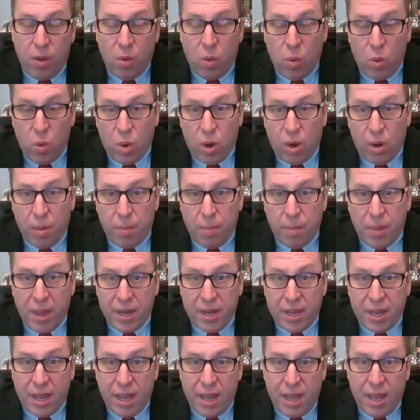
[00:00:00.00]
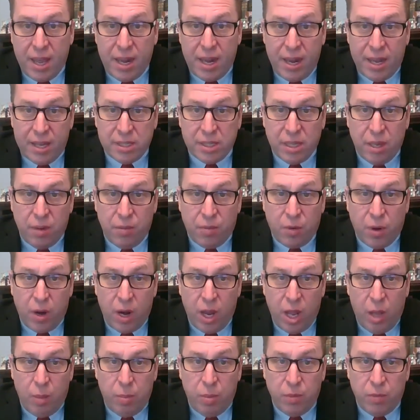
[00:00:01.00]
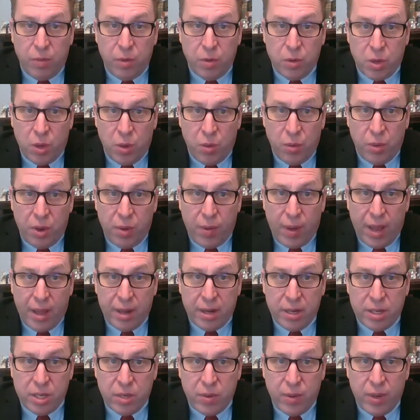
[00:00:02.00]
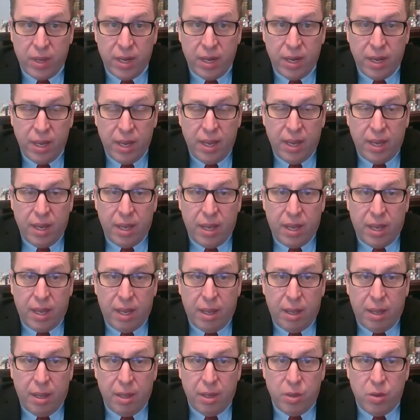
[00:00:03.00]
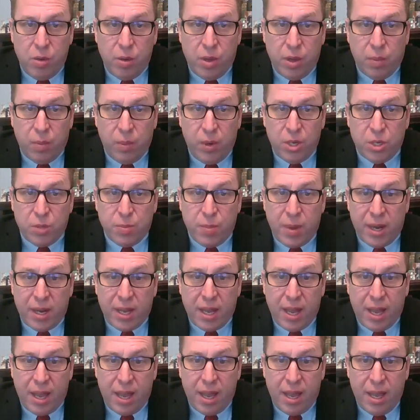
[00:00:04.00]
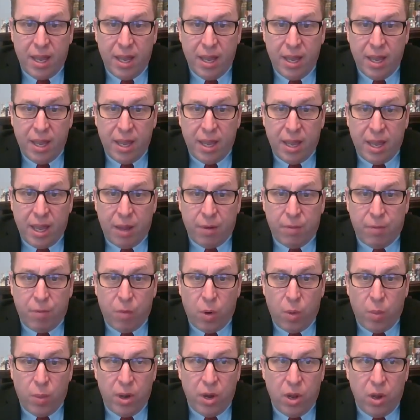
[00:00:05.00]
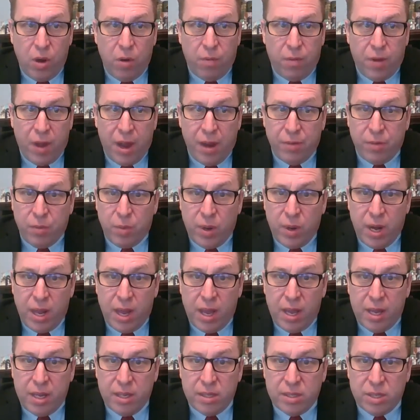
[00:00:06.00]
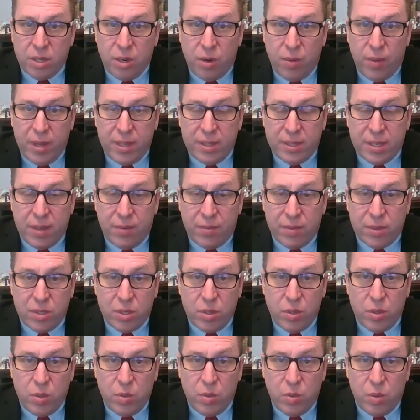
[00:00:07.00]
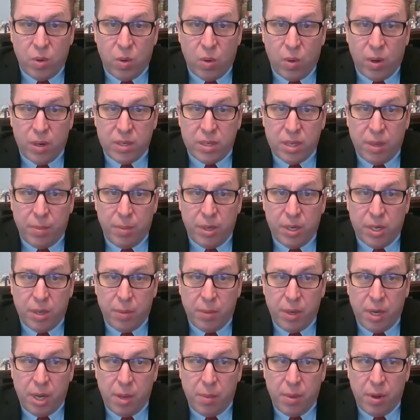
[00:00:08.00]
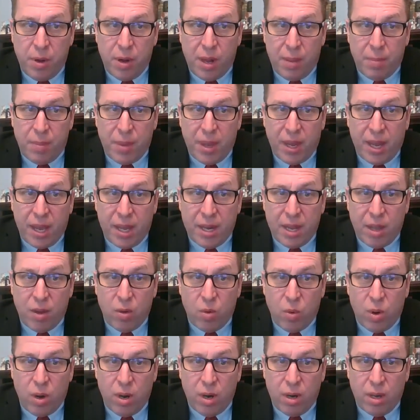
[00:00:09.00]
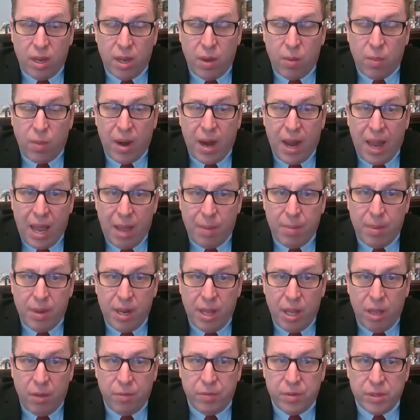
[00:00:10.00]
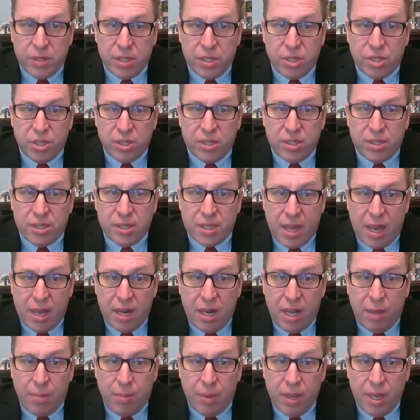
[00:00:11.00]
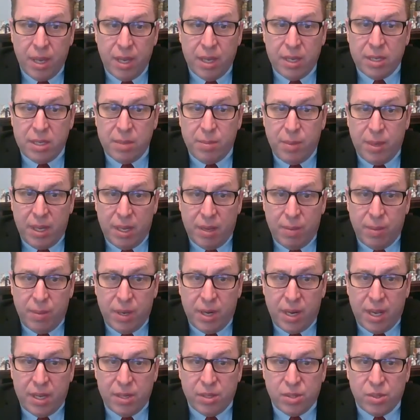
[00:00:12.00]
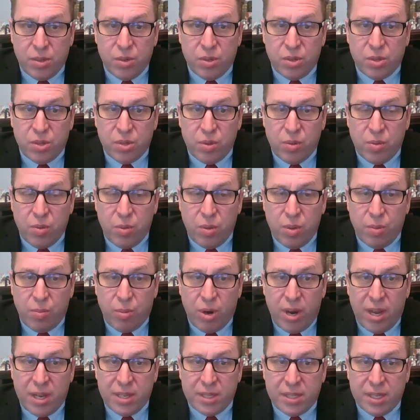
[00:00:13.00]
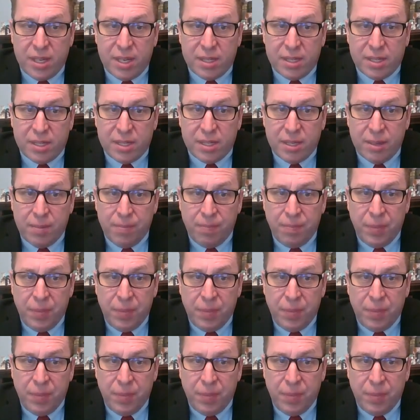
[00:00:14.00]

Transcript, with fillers: or MedChi and asking for help if you don't know how to do it. Uh, you can reach MedChi at four one zero, five three nine, zero eight seven two or at w w w dot medchi dot org, and we're happy to help physicians sign up to be immunizers through the process.